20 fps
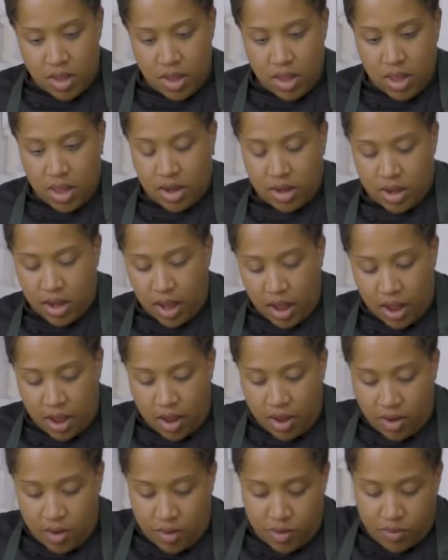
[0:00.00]
And
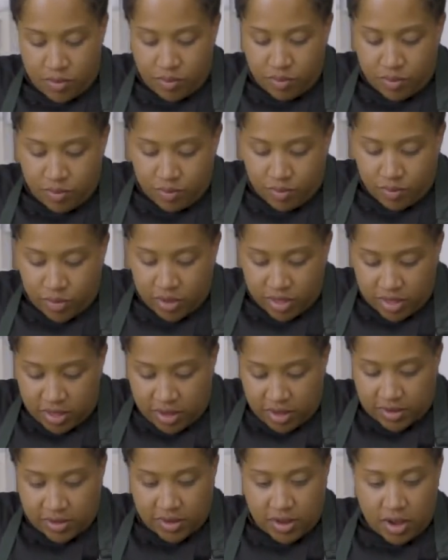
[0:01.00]
now, with
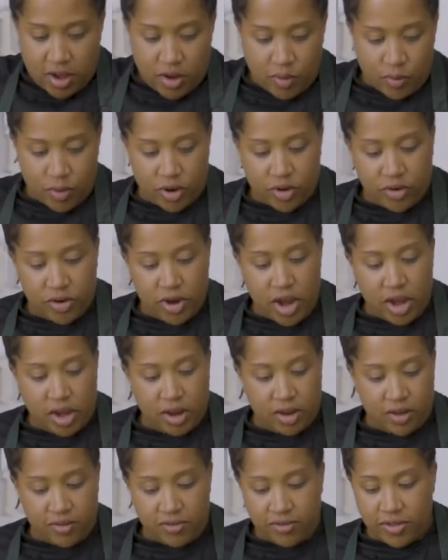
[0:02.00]
this cut, we're
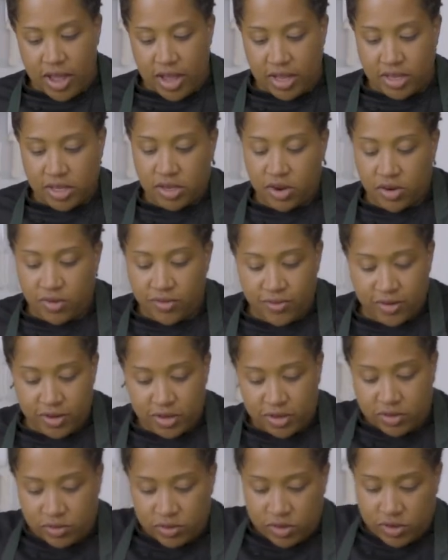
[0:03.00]
creating a flat
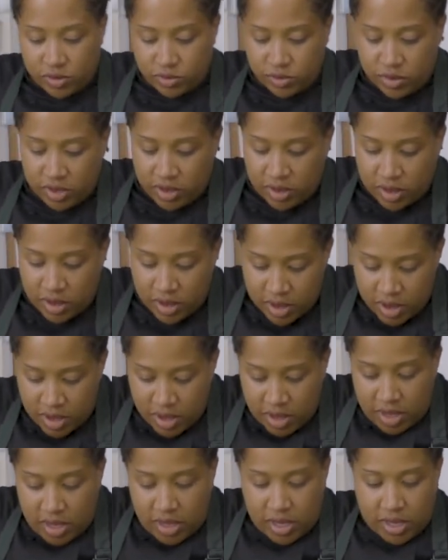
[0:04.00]
surface, which will be
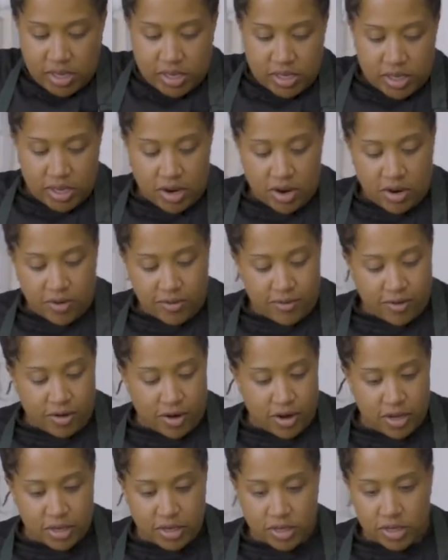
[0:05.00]
easier
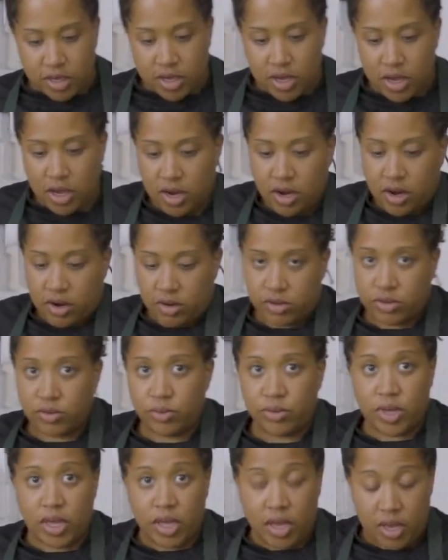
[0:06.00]
for us to cut our
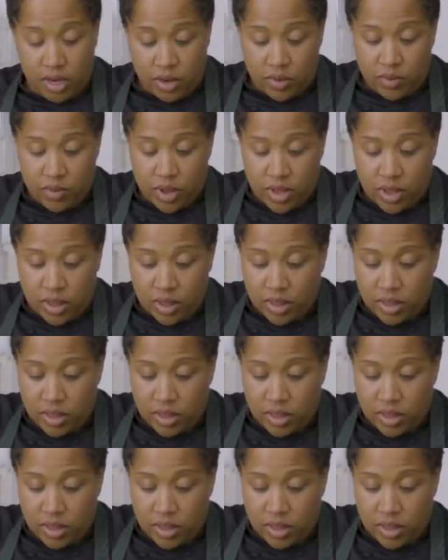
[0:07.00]
zucchini with.